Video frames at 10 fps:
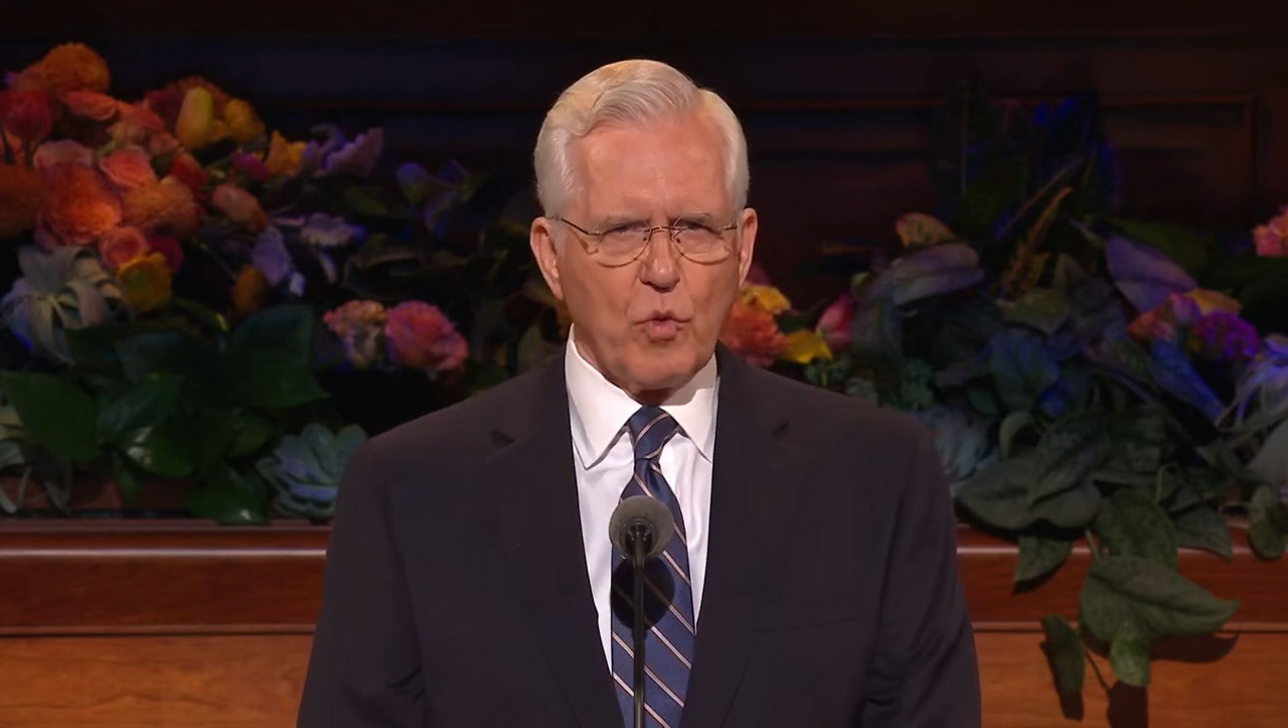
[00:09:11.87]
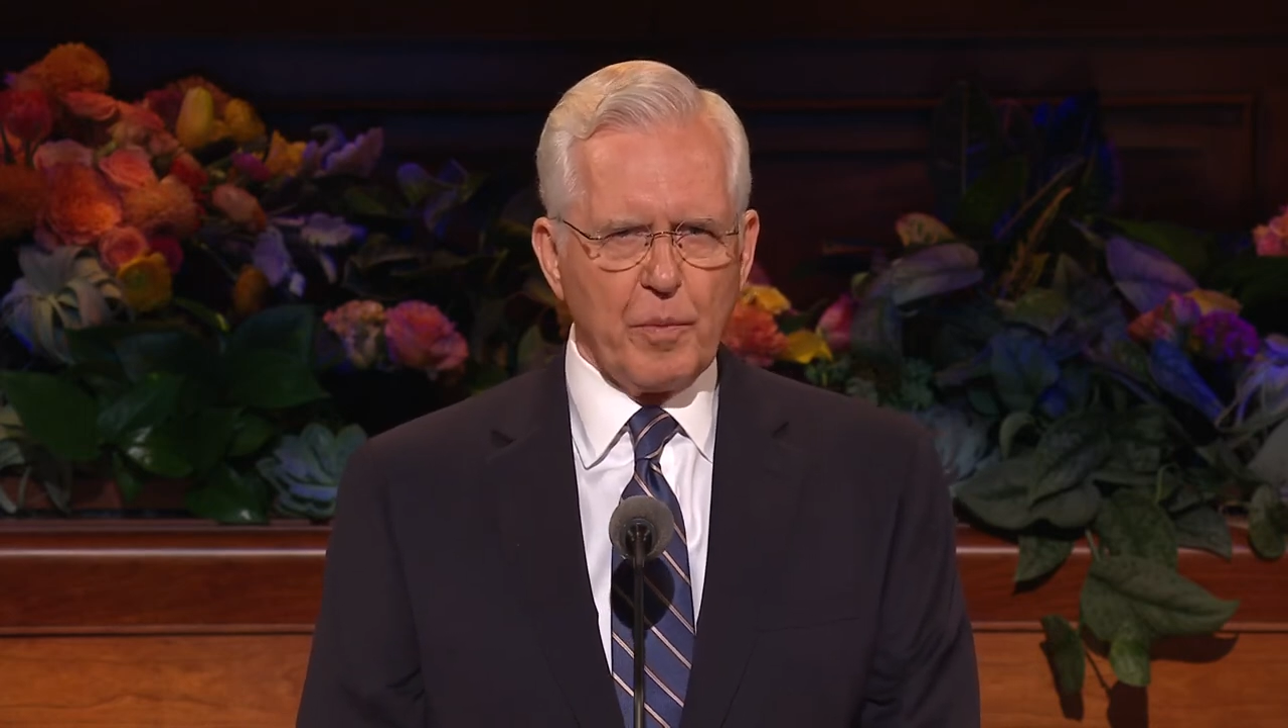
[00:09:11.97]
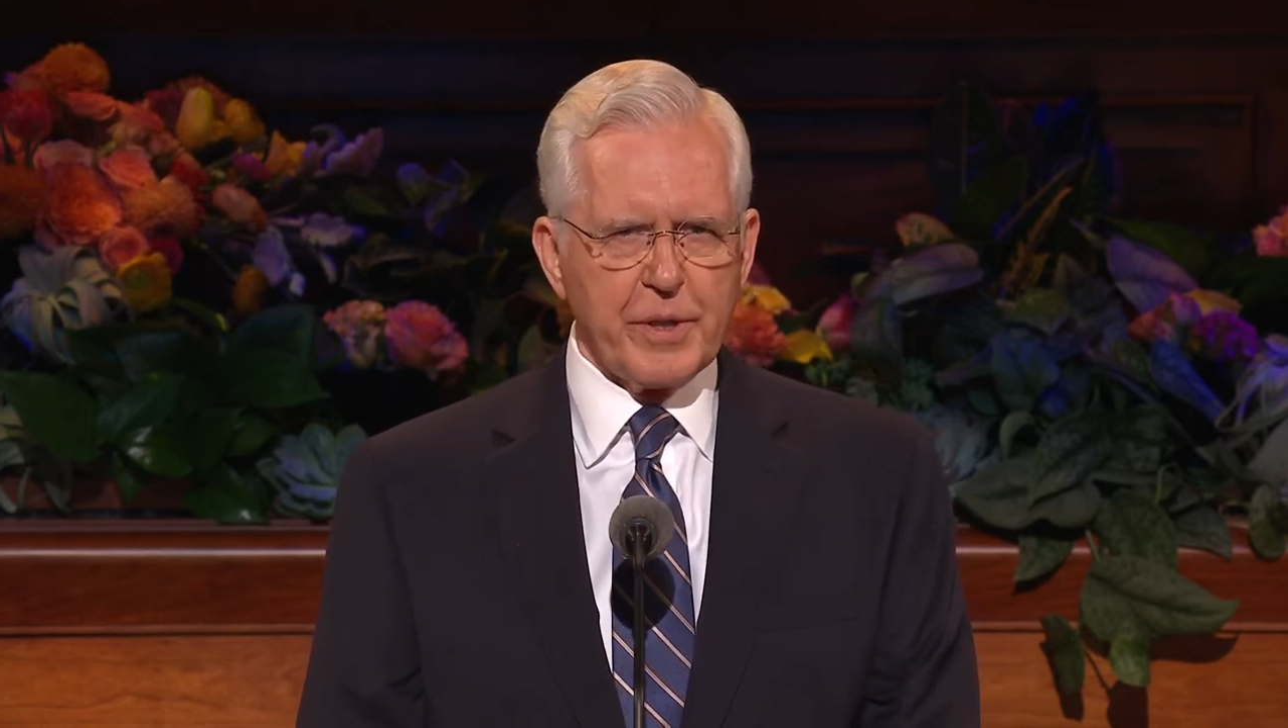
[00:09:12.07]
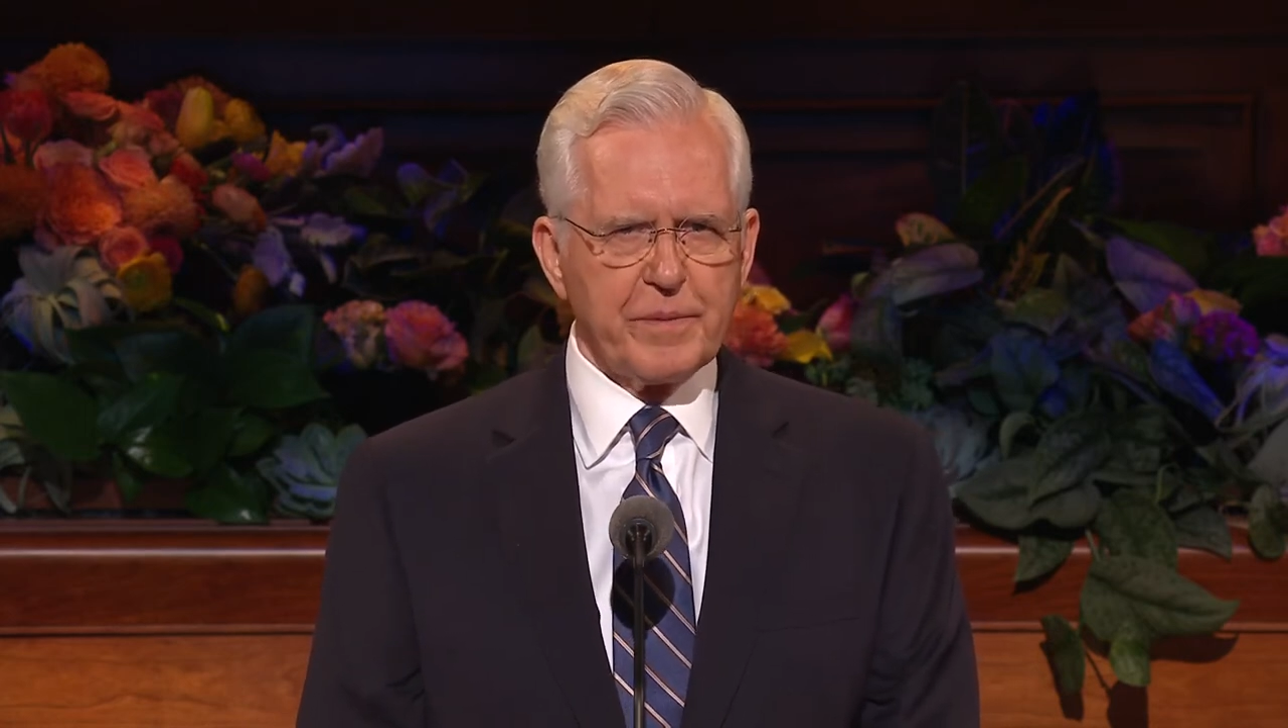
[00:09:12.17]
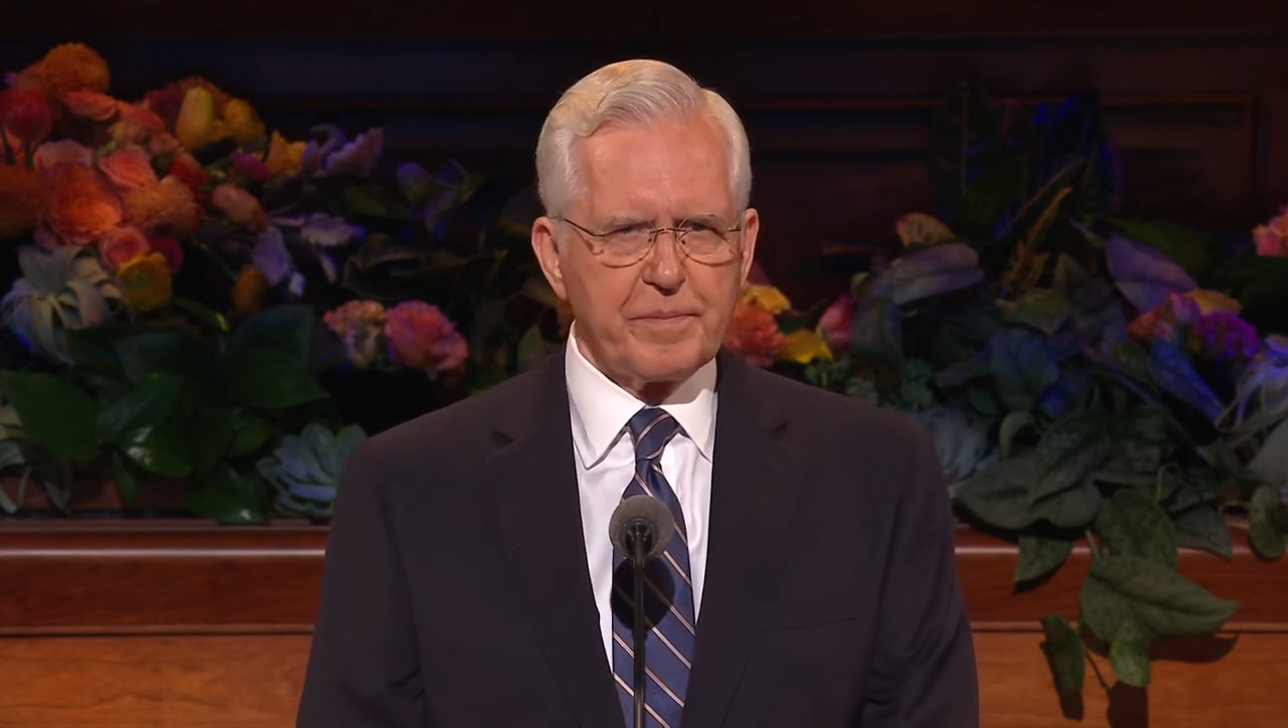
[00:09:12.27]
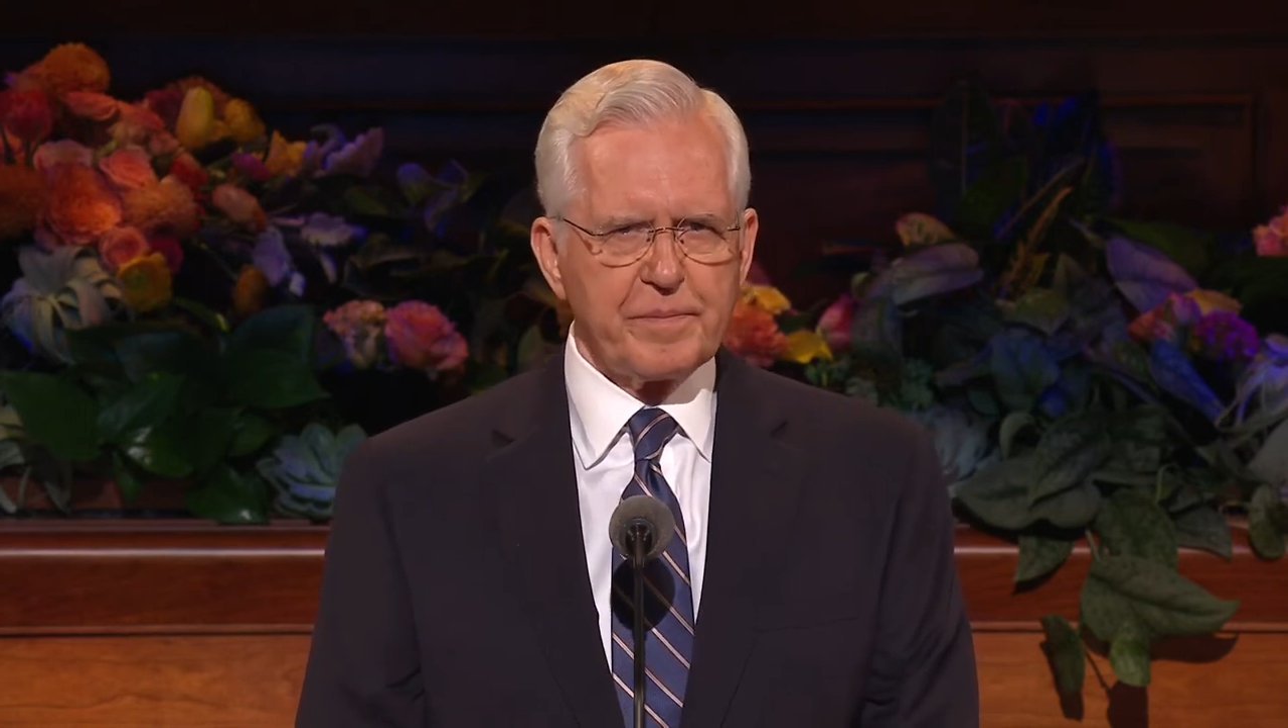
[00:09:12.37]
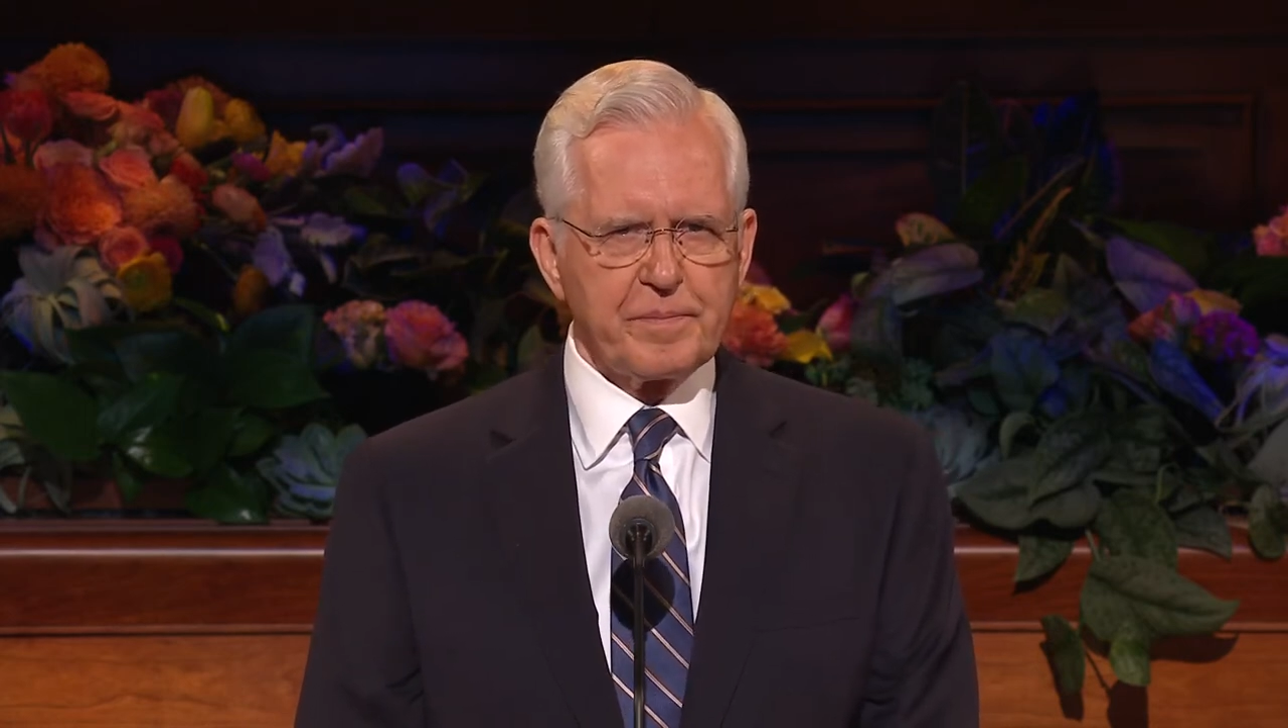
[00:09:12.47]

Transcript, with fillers: woman